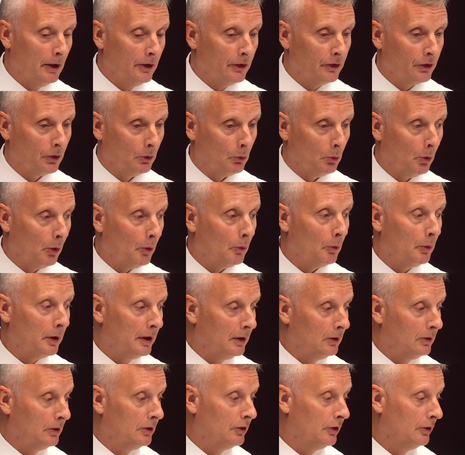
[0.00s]
So what
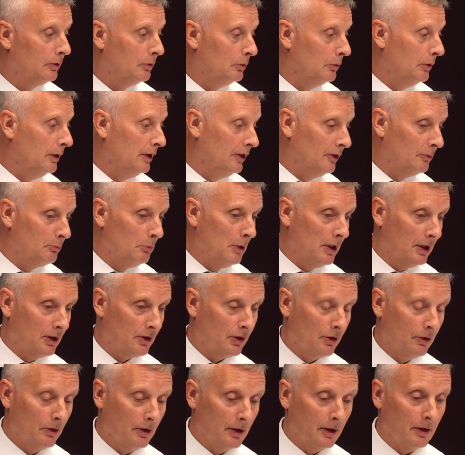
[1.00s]
we'll do is make
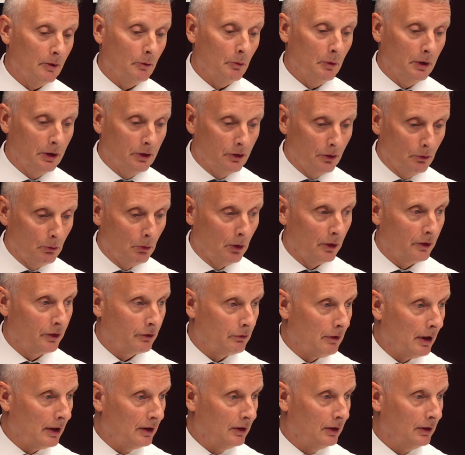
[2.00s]
sure that we do what's
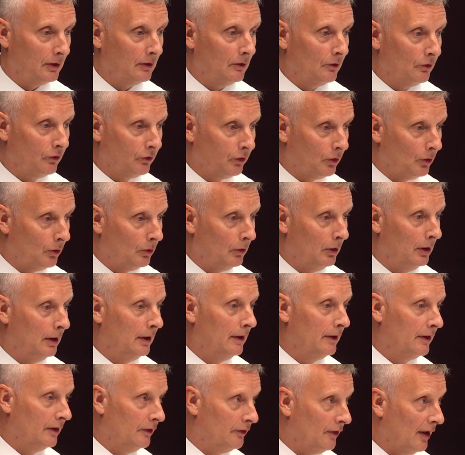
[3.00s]
right for
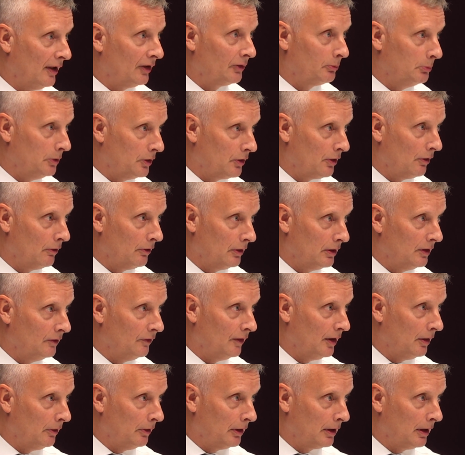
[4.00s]
the vast majority of
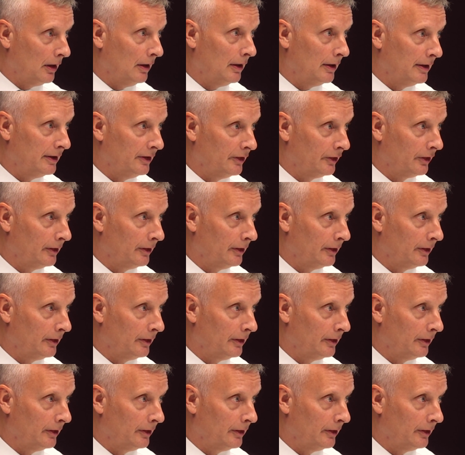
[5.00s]
our clients.